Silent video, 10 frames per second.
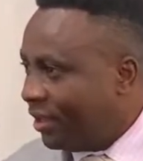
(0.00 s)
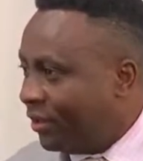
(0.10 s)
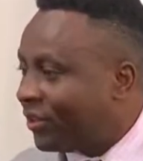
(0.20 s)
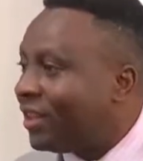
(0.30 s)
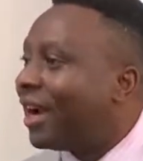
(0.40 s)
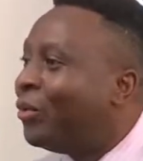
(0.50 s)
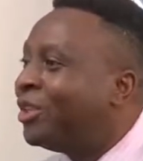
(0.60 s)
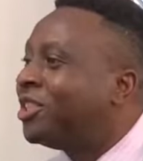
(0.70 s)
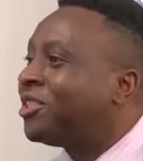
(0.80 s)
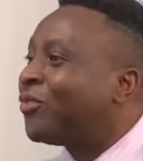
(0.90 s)
You see, there are
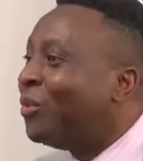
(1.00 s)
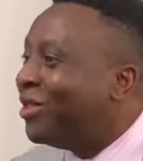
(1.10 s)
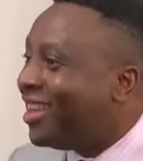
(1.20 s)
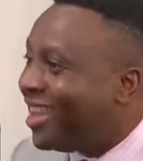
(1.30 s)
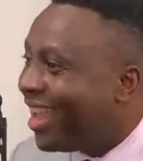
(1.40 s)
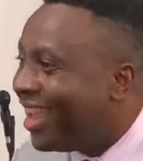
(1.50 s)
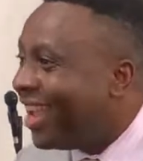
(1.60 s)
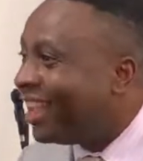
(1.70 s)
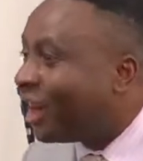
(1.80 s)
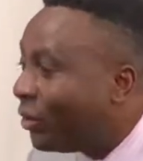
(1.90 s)
witches from here.
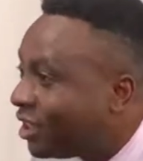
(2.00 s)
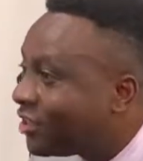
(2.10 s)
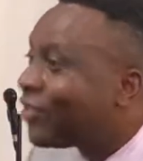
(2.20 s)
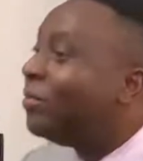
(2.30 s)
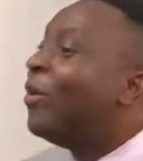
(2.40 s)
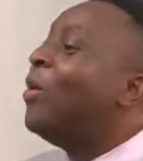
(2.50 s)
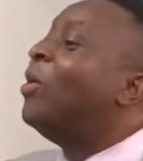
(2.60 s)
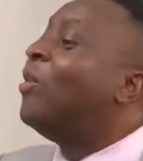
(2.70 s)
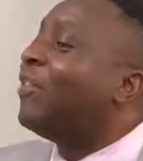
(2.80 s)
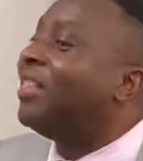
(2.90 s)
There are witches from all
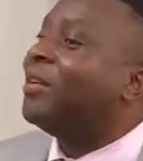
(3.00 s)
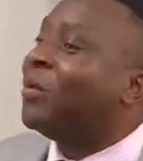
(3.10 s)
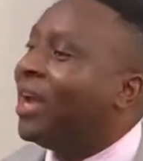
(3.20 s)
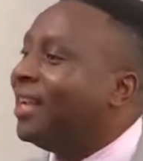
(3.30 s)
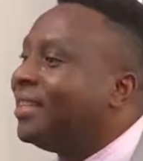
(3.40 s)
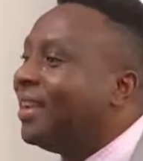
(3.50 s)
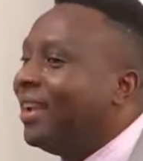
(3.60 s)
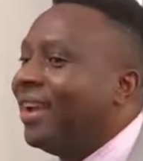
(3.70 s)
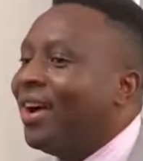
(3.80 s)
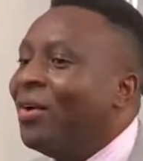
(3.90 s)
over the world
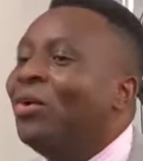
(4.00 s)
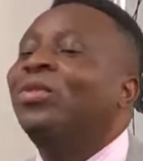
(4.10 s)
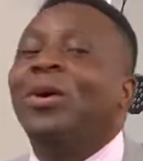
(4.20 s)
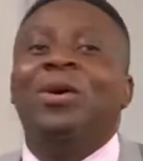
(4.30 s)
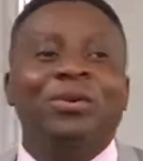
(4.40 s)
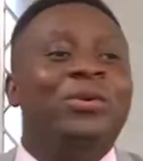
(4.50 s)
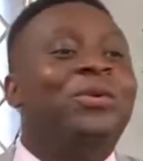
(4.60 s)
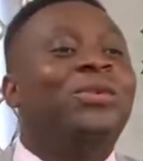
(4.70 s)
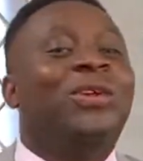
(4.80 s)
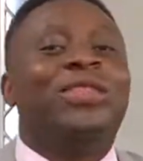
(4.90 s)
who know you,
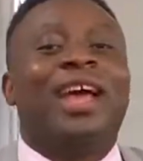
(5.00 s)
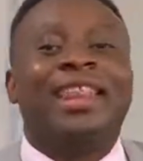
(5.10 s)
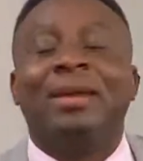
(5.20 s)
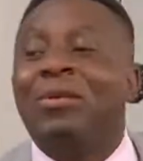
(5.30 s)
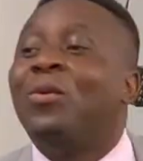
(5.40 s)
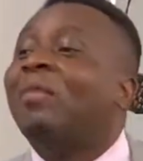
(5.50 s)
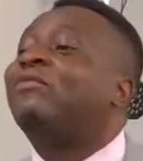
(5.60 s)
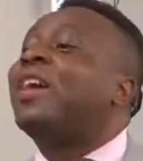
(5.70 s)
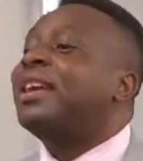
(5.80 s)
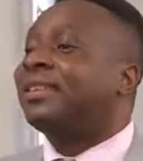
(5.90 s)
who know their name, who are
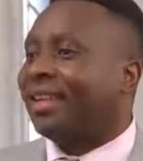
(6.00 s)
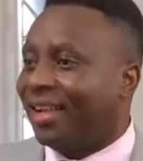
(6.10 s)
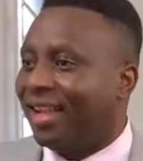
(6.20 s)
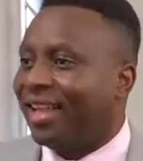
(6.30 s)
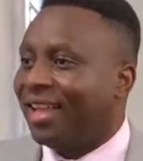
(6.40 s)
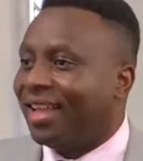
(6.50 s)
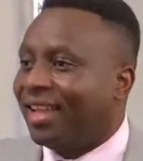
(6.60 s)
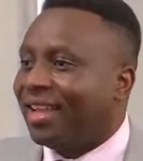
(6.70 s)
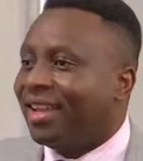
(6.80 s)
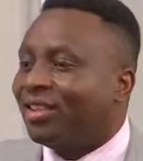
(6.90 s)
fighting
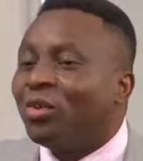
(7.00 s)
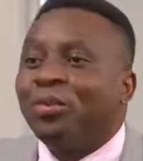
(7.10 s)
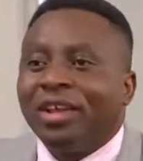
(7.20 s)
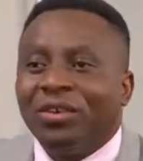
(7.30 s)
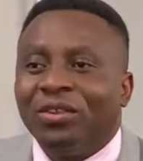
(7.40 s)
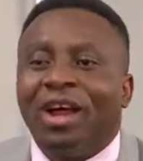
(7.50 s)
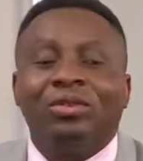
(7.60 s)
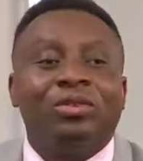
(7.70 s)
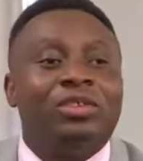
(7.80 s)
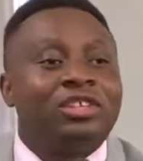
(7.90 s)
to bring you down,
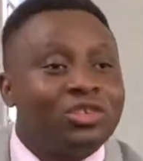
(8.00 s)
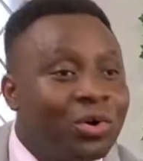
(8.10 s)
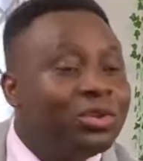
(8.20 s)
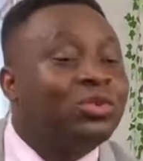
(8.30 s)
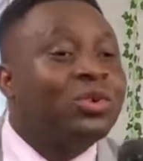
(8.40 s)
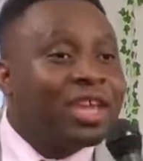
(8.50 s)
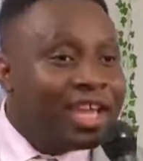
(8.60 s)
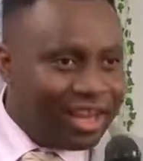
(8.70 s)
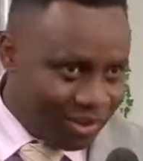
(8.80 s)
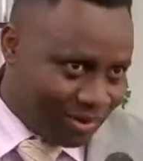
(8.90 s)
to destroy you, to kill
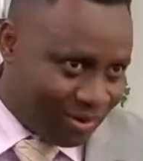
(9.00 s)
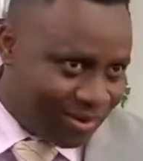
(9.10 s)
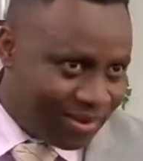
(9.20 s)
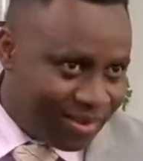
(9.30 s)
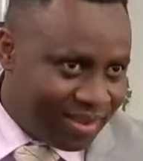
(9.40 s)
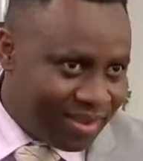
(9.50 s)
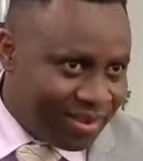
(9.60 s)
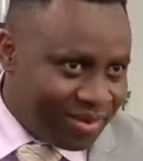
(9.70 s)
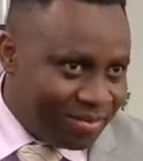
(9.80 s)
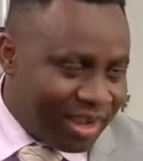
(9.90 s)
you.
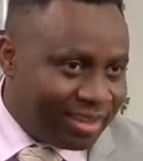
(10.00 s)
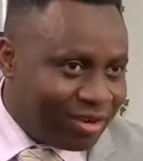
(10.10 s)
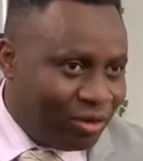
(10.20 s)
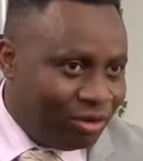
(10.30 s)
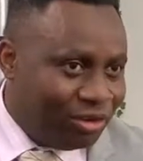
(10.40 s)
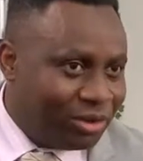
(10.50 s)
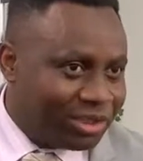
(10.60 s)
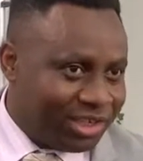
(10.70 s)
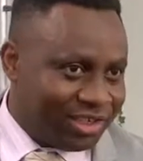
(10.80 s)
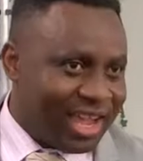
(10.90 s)
But the good news
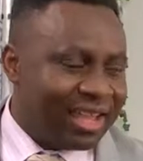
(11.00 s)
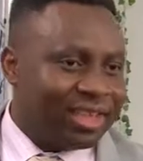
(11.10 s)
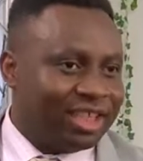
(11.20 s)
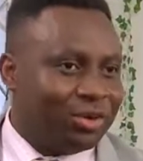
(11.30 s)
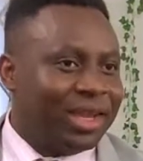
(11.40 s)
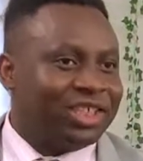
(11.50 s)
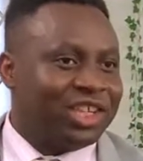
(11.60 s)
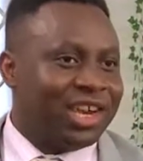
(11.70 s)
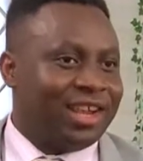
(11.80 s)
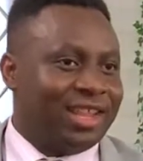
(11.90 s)
is that as we are
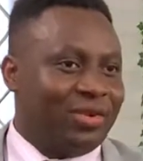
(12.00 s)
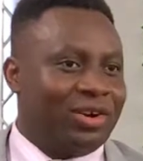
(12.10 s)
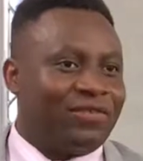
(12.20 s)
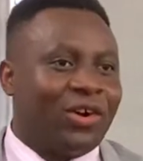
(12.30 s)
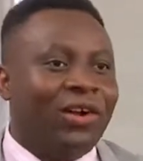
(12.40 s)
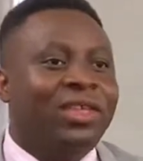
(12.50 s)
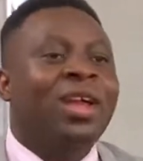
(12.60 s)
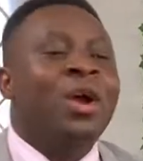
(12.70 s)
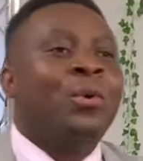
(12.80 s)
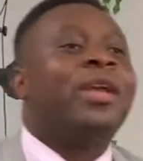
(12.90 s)
sharing the word of God,
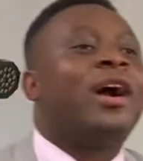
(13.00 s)
we